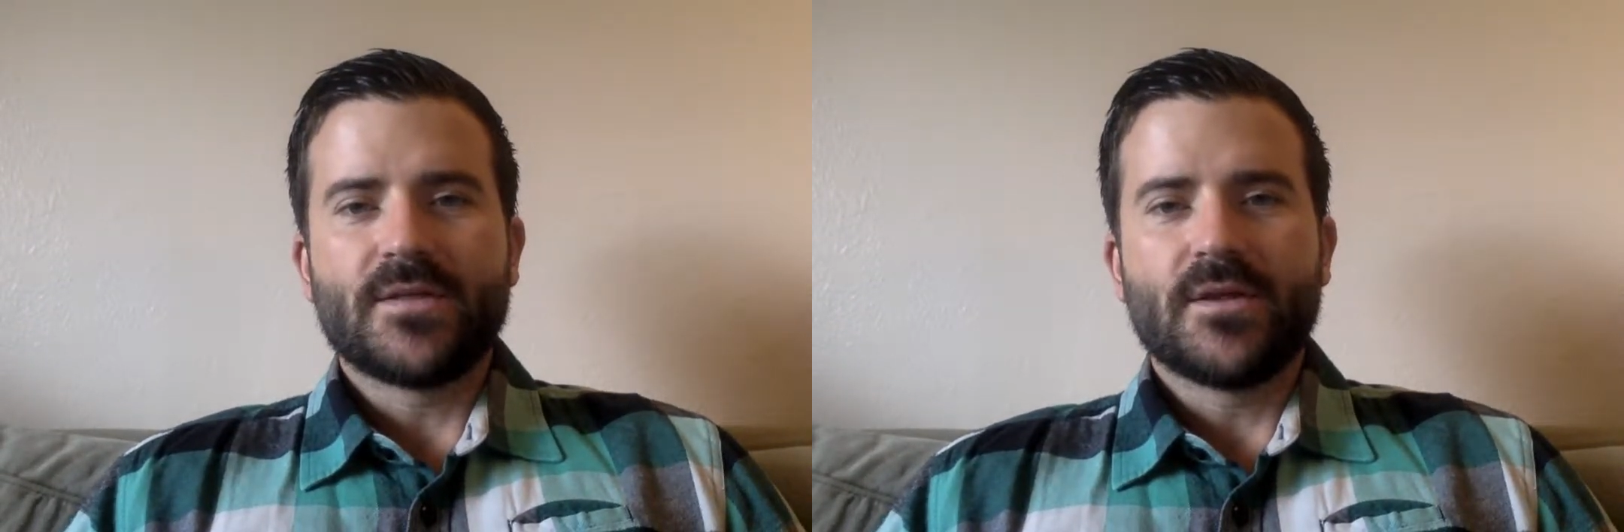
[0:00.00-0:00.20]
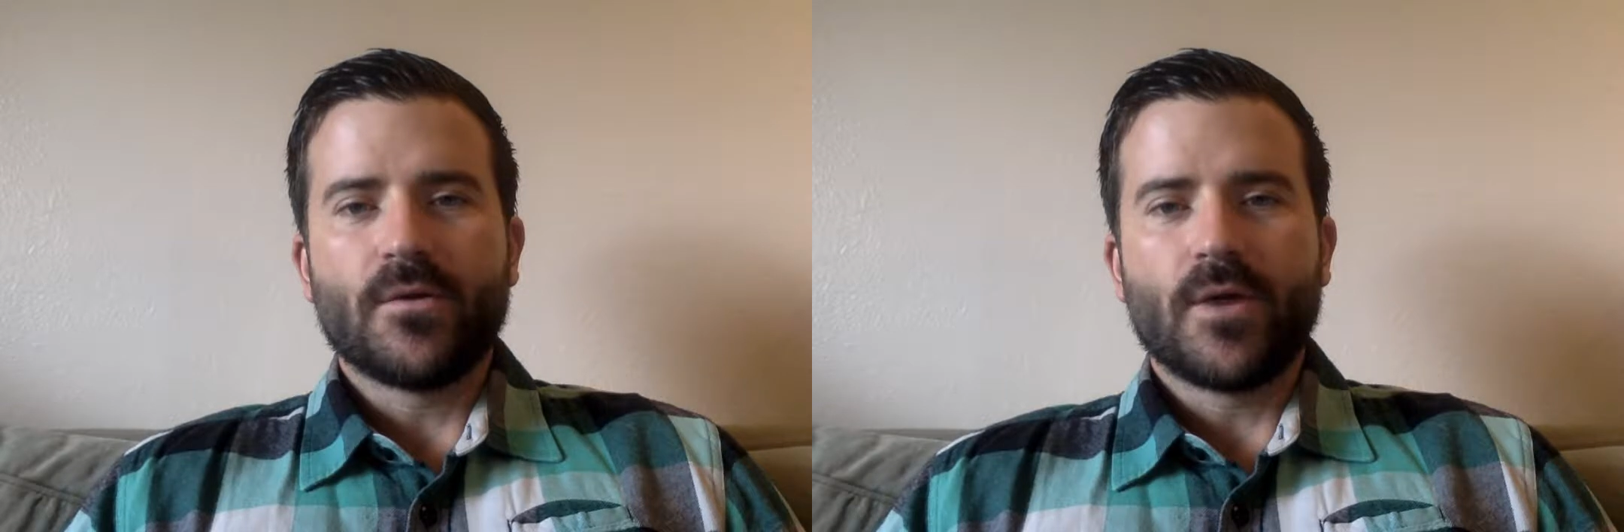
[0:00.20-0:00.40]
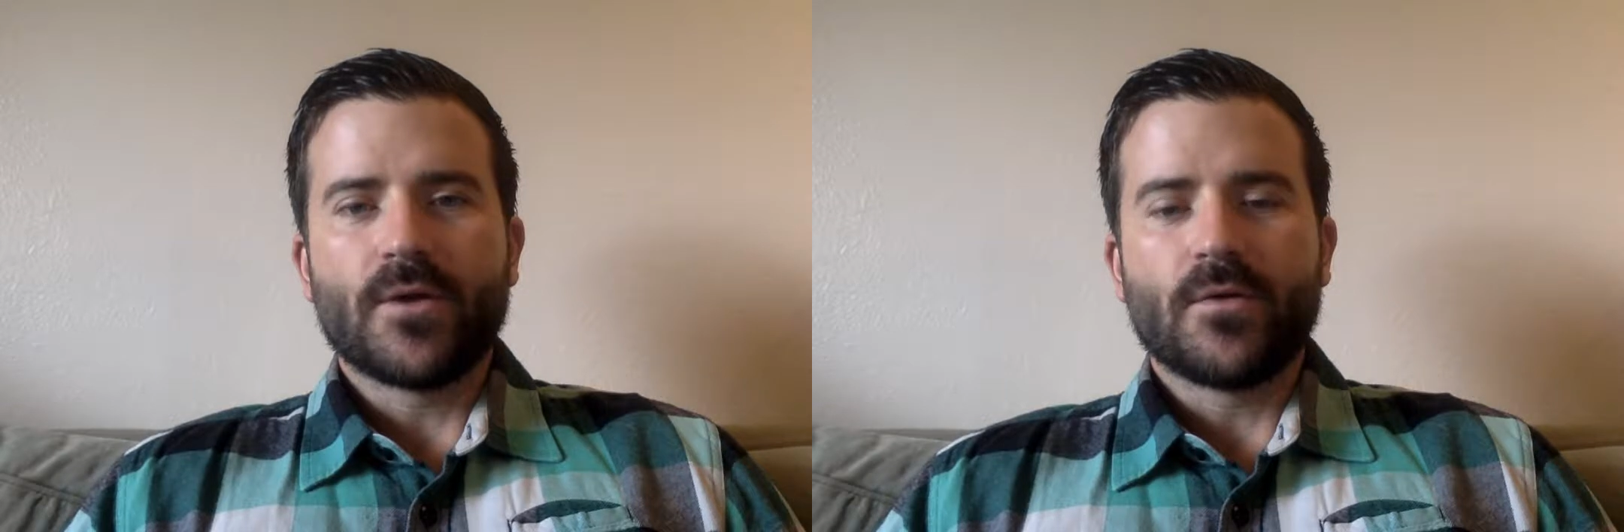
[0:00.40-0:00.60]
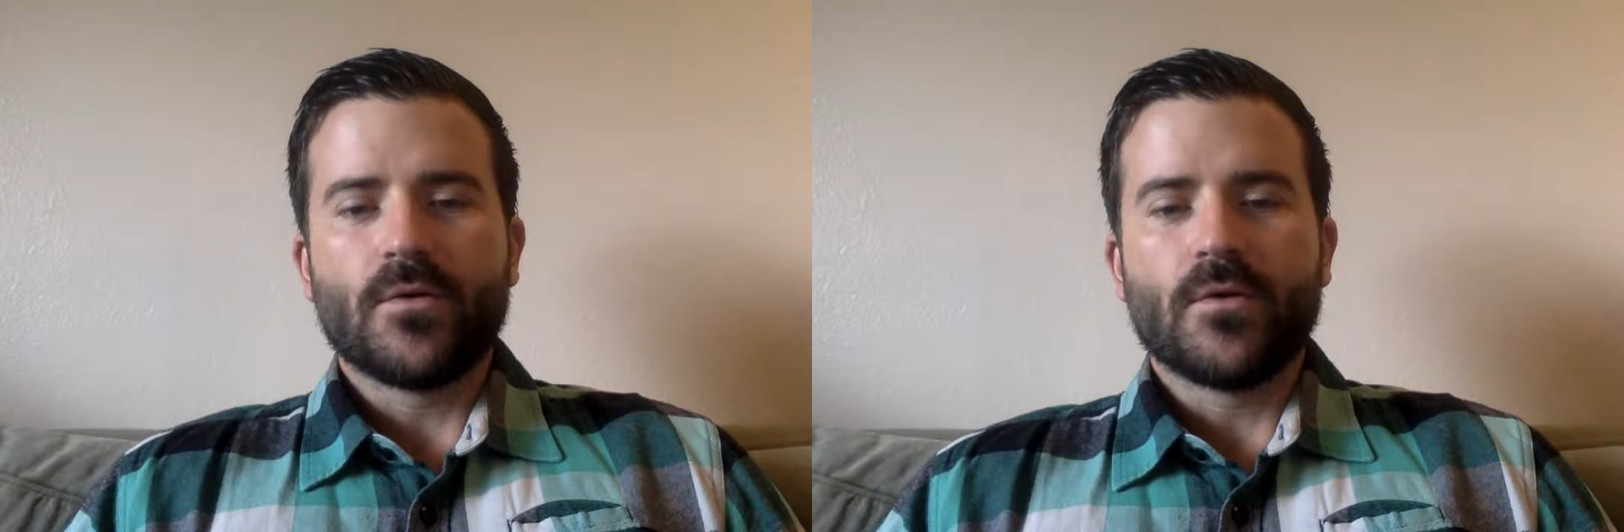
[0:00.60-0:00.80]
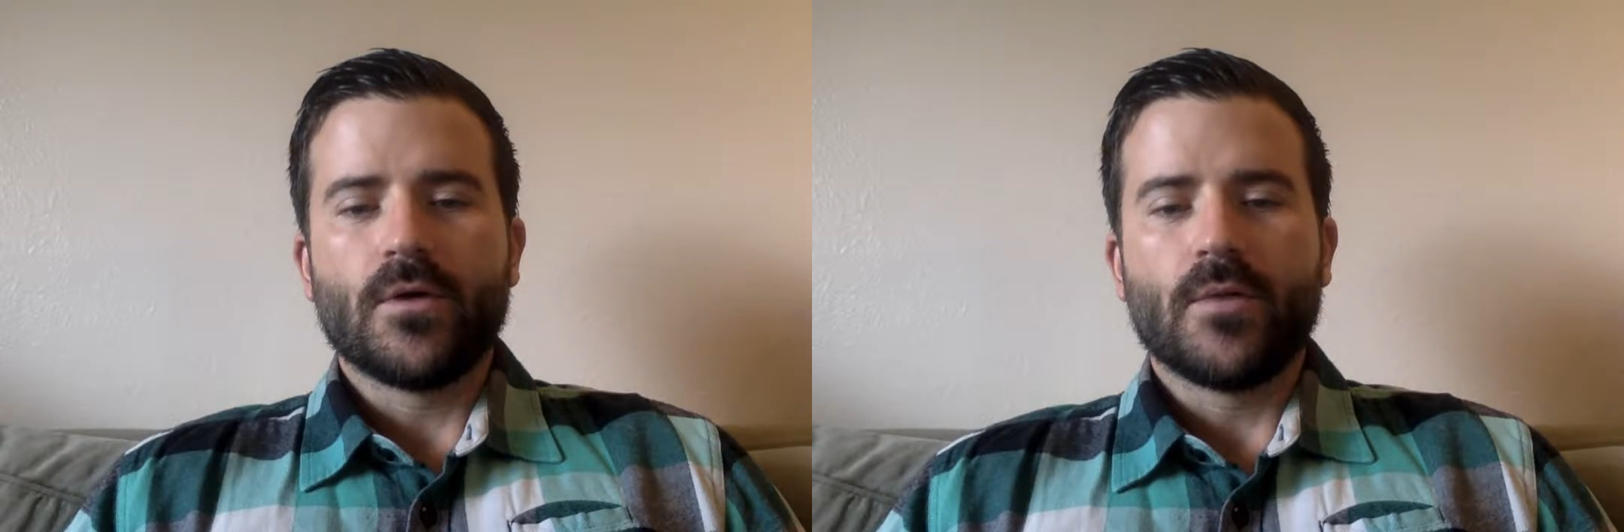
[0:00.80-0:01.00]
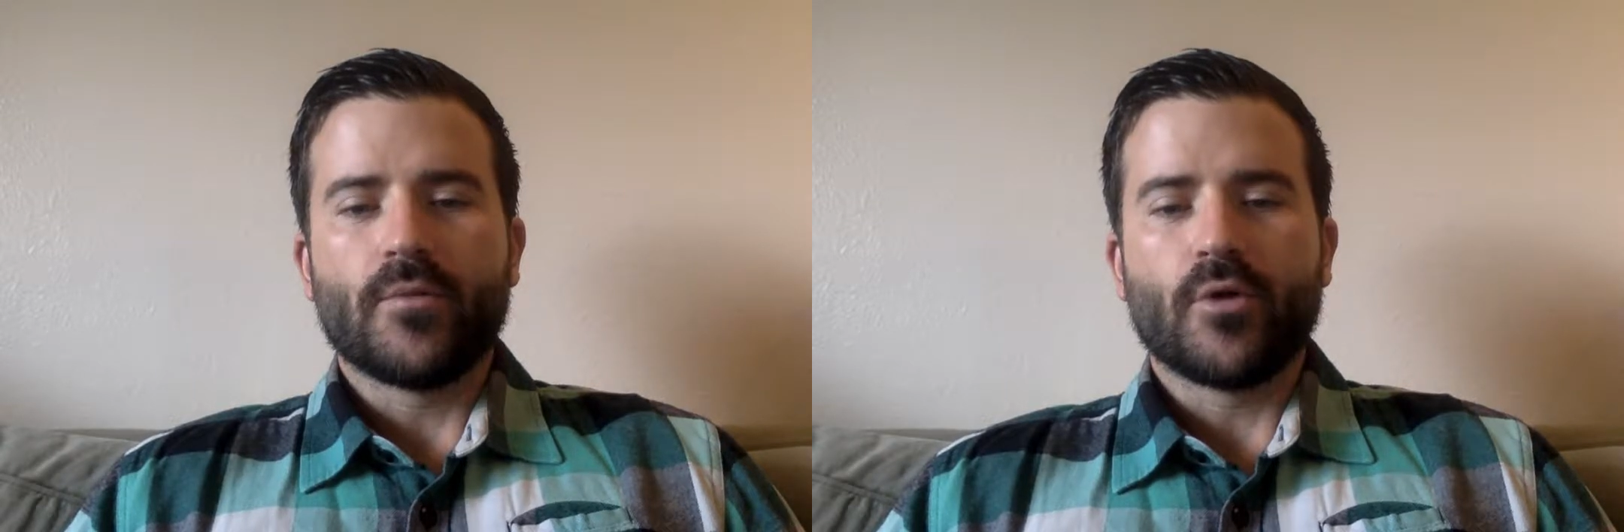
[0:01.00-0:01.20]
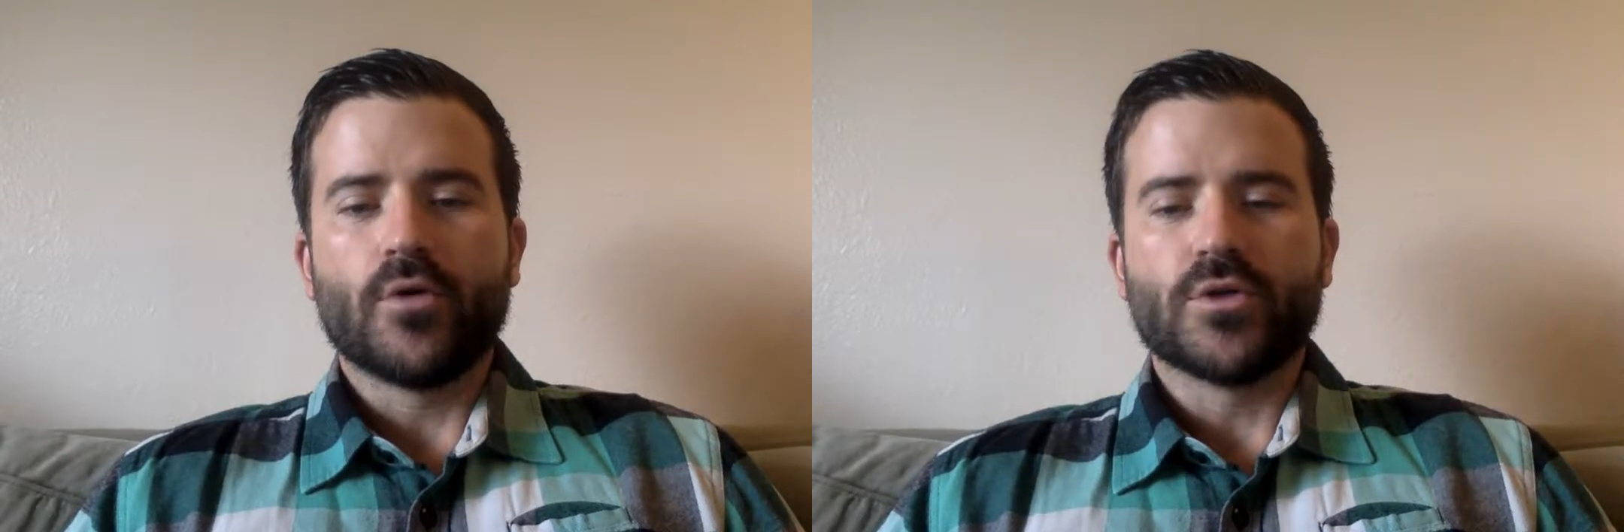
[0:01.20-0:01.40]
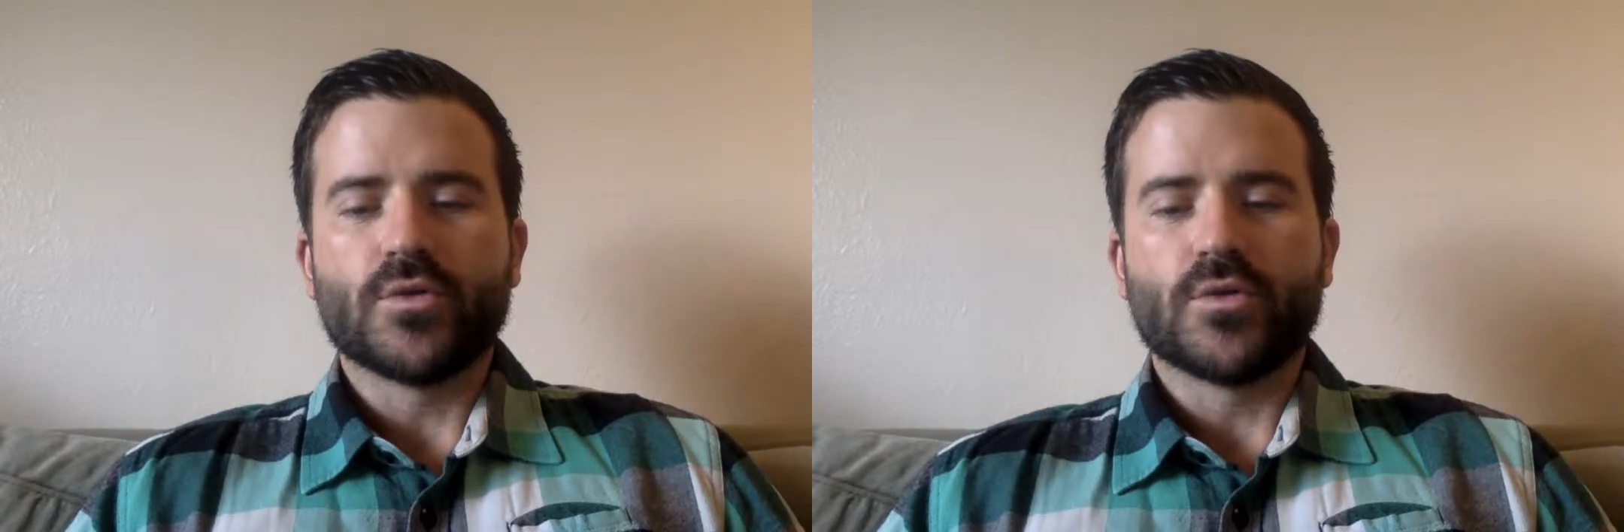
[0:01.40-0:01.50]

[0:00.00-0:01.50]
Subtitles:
theoretical approach,